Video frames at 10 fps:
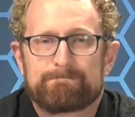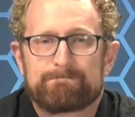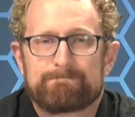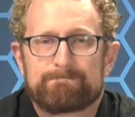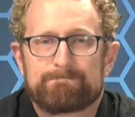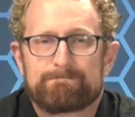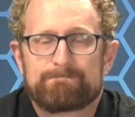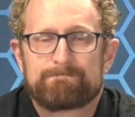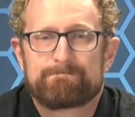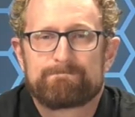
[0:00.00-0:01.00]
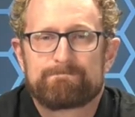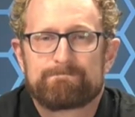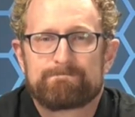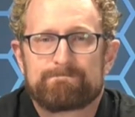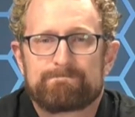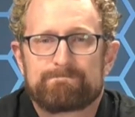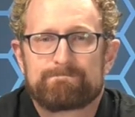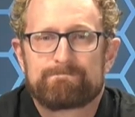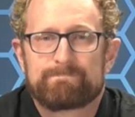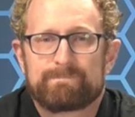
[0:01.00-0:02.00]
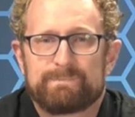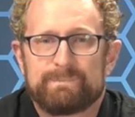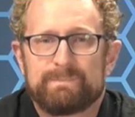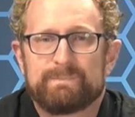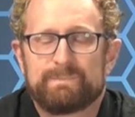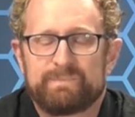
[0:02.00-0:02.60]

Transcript: (silent)